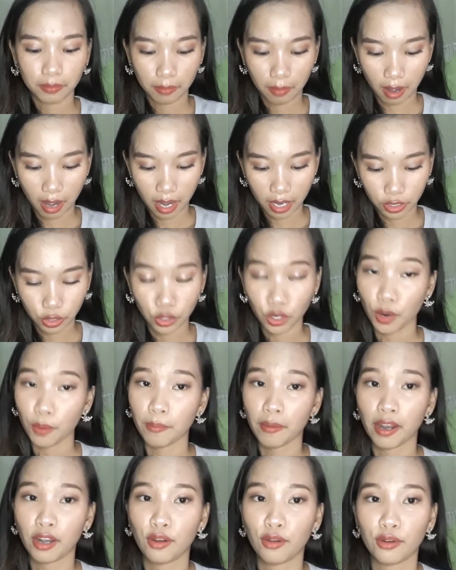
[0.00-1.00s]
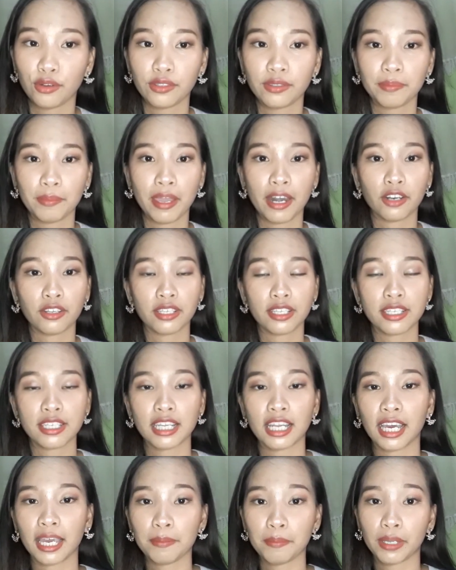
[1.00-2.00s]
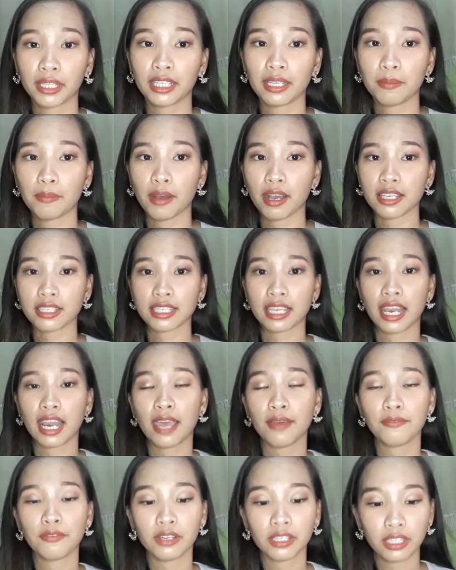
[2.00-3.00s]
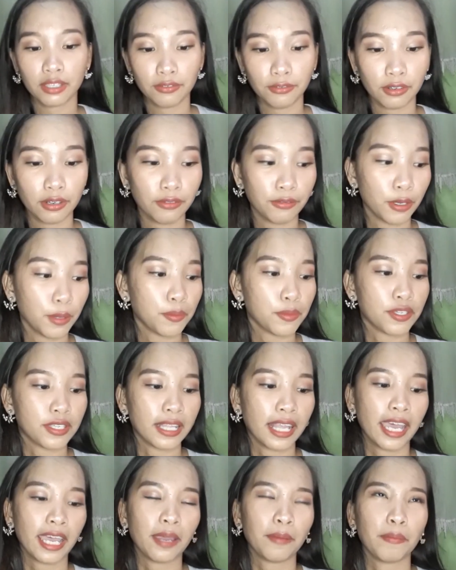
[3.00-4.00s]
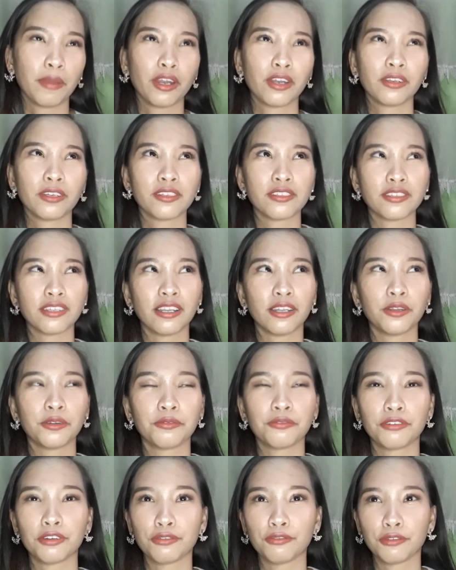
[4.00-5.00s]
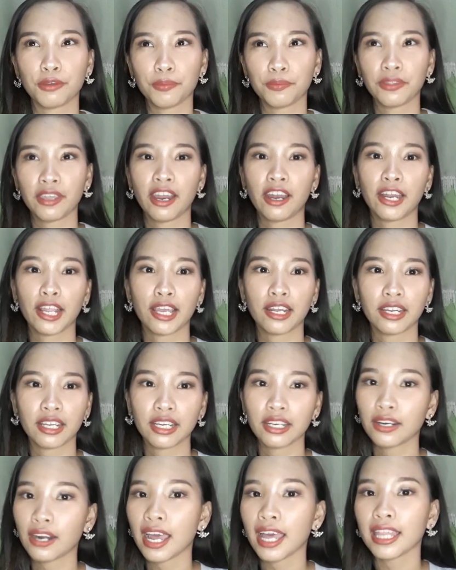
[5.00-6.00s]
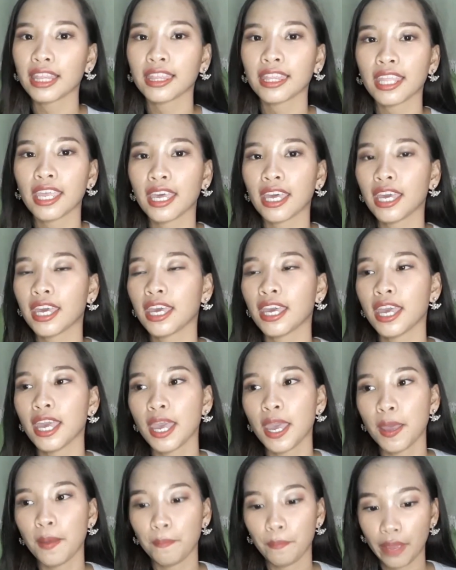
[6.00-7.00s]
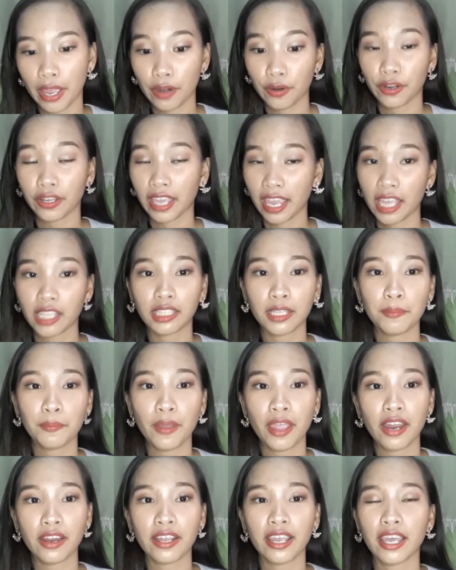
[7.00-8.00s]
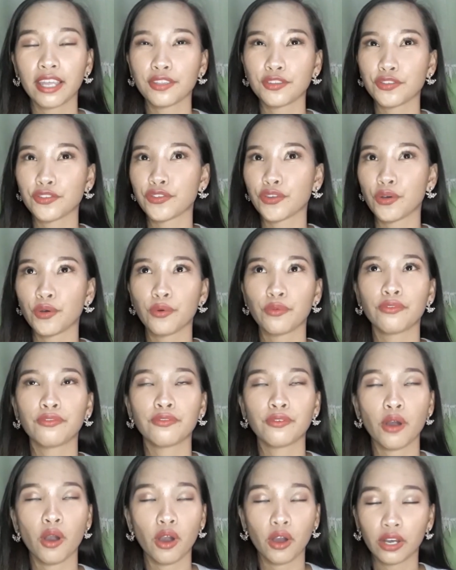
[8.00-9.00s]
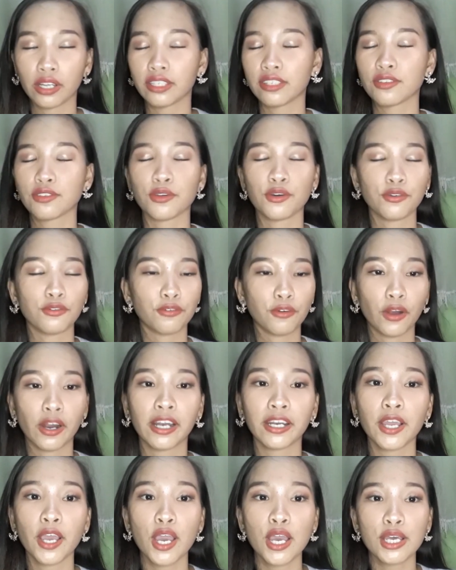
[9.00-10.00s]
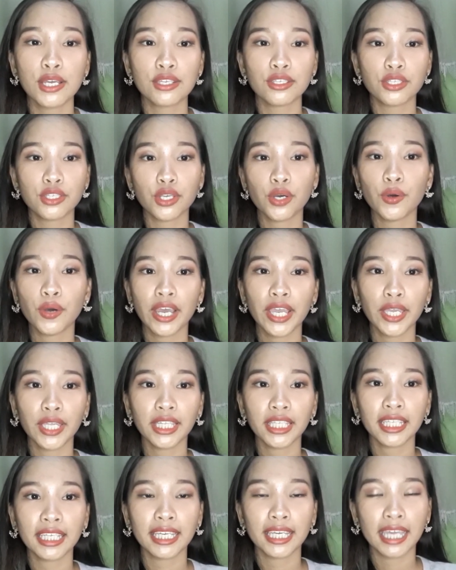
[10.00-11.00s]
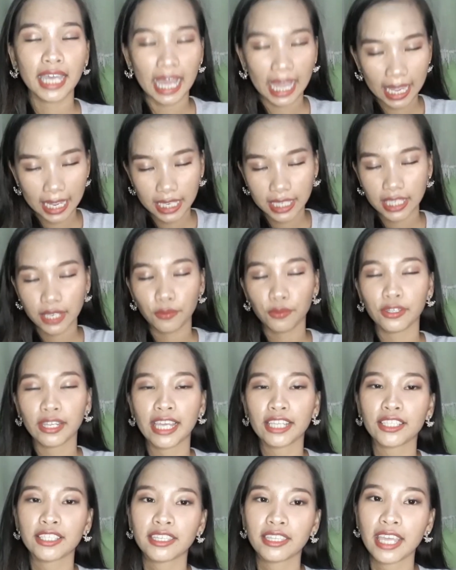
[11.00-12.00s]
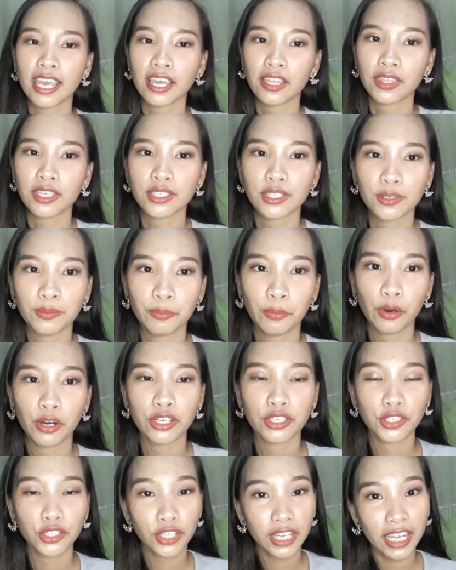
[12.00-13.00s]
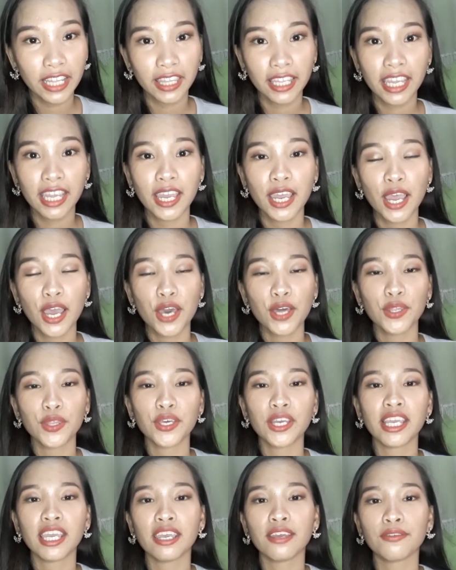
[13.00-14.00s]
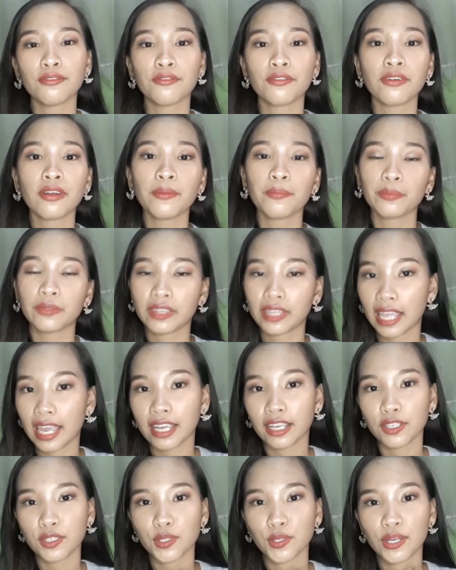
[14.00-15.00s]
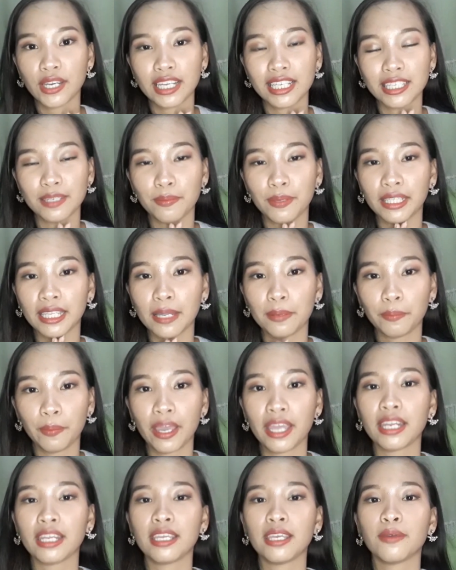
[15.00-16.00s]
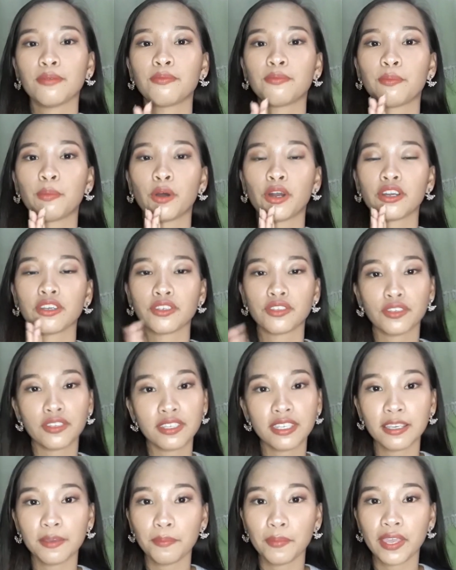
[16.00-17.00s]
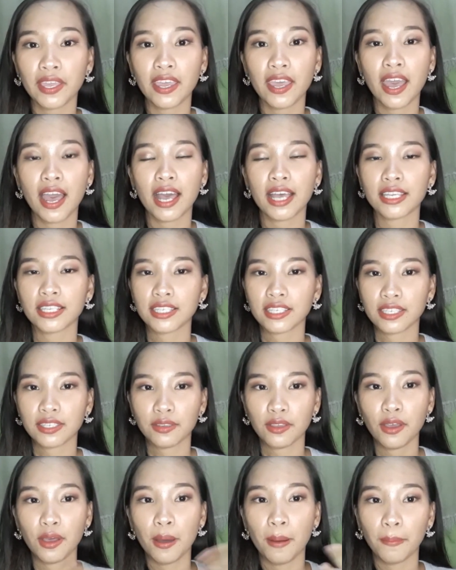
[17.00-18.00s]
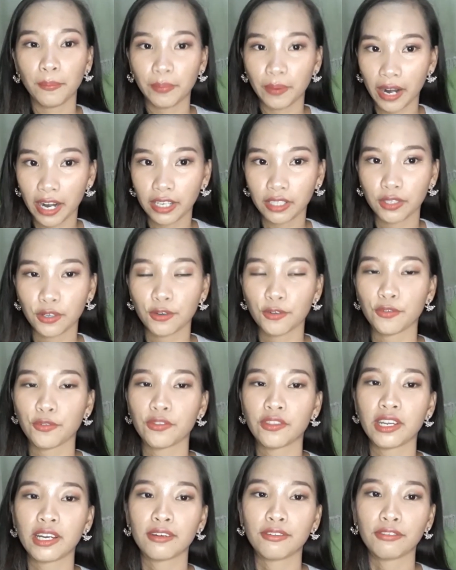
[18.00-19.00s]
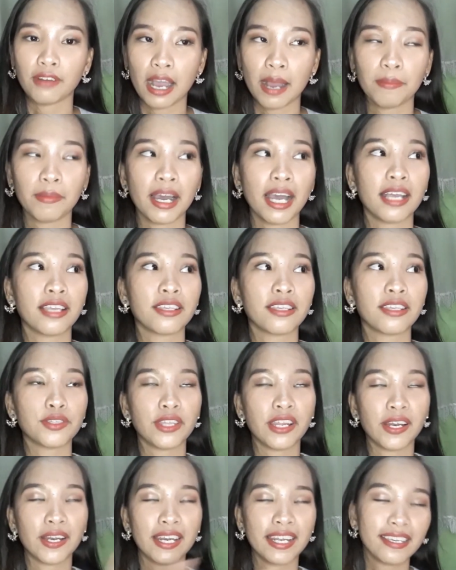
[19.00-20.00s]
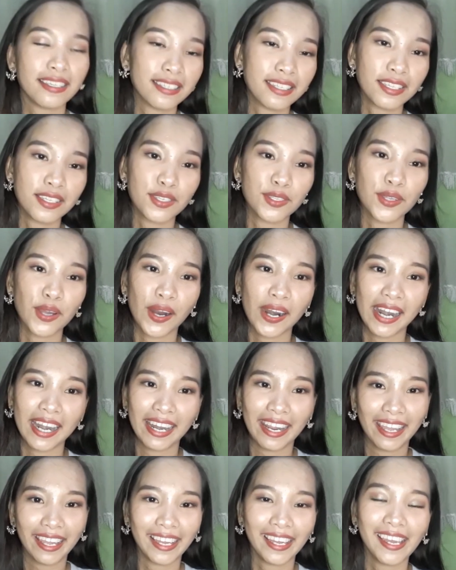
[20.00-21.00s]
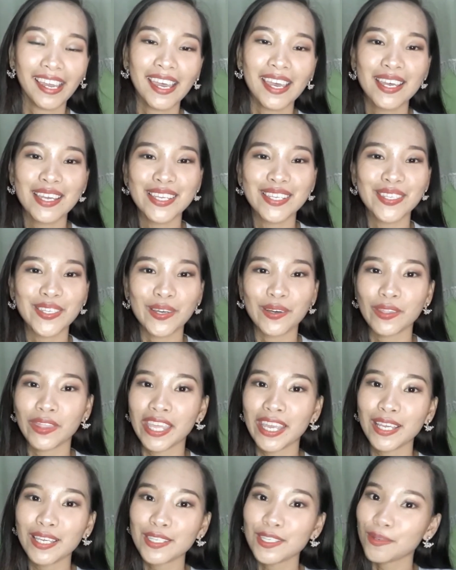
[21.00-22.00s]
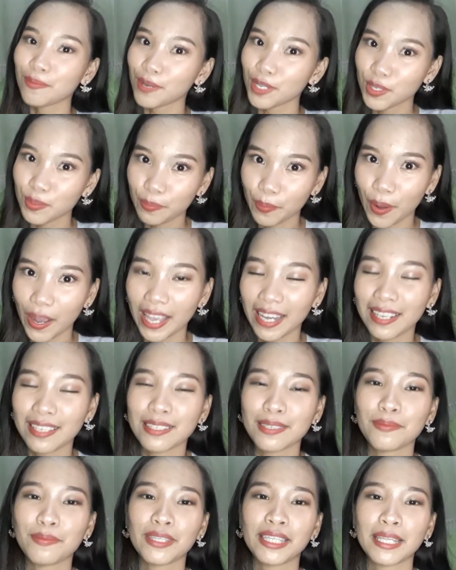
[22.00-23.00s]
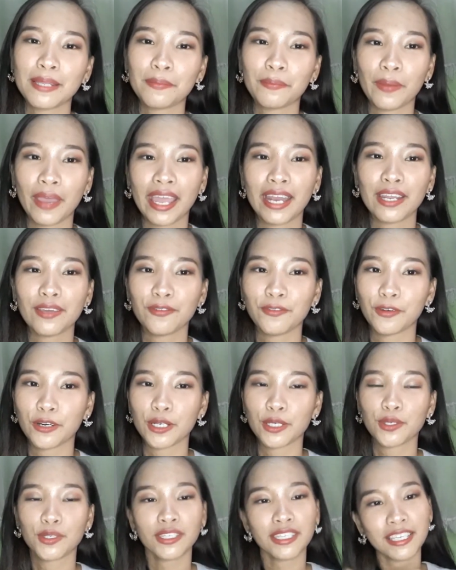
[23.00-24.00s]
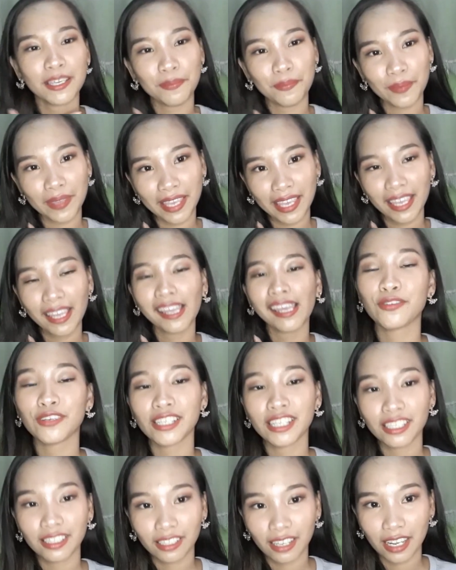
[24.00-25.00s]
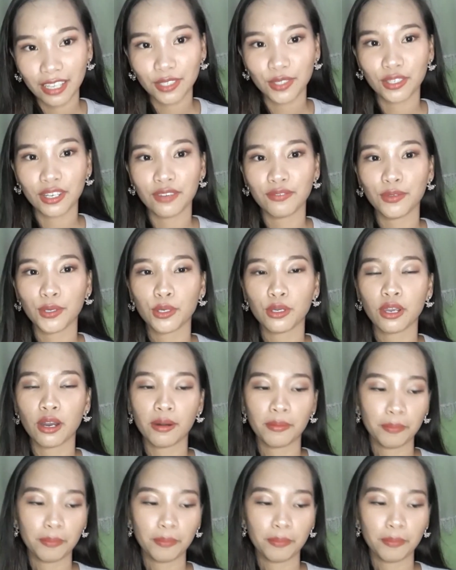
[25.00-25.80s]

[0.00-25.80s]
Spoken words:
mga Jo Malone, meron din silang iba't ibang celebrity perfumes, like meron din sila ng perfume ni Ariana Grande, meron Katy Perry, and so on so forth. So ayun guys, I would like to take this opportunity to give thanks to Elizabeth and Penny for choosing me as part of their fam, as their Liz's darling. So thank you so much po Elizabeth and Penny for choosing me and for the trust to review